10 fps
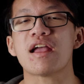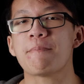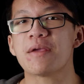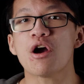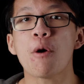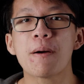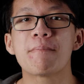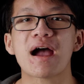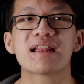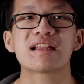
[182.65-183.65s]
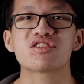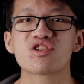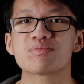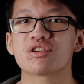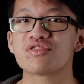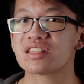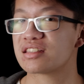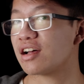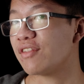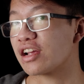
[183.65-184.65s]
be open-minded in terms of
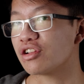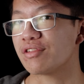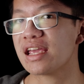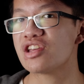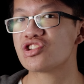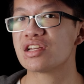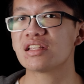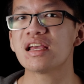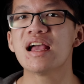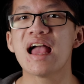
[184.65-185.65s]
stuff like location